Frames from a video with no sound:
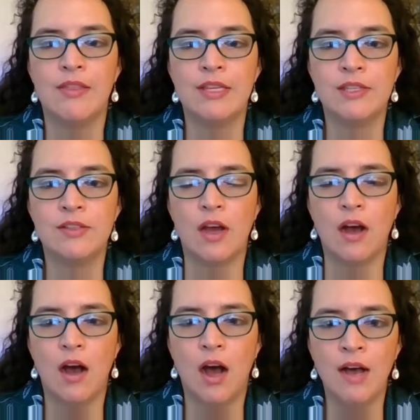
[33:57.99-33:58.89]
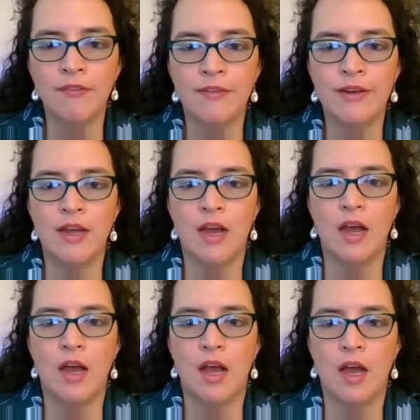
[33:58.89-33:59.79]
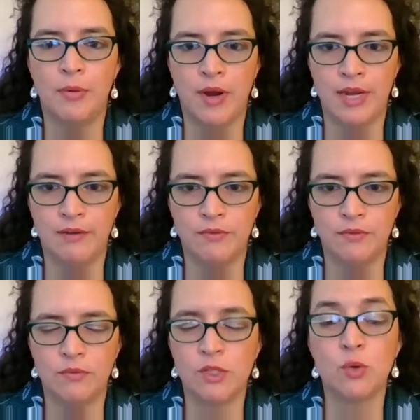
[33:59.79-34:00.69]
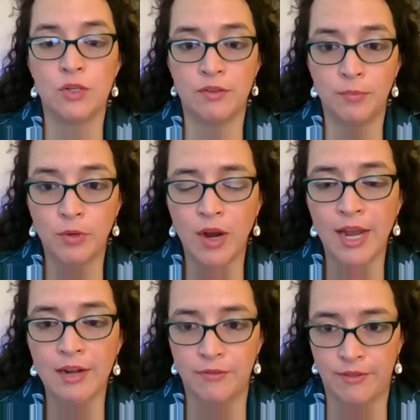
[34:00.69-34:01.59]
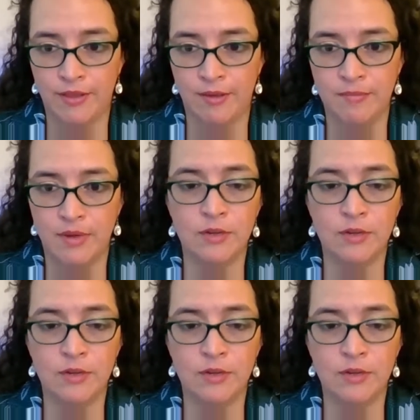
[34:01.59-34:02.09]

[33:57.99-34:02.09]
This is often a source of pride for them,